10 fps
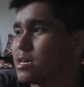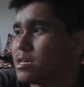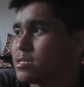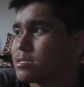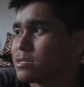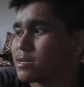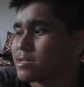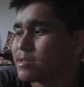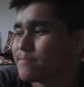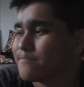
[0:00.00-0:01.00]
is,
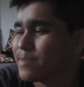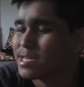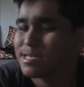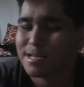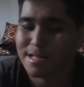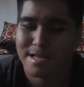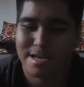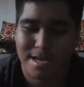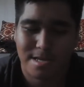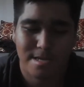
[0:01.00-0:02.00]
like,
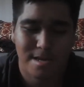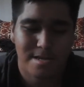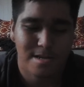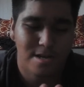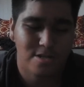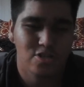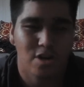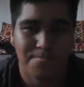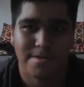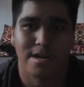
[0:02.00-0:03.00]
basically, it's, like, a
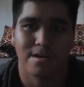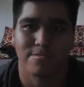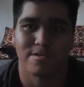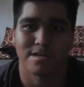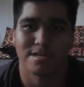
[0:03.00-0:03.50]
job that I want.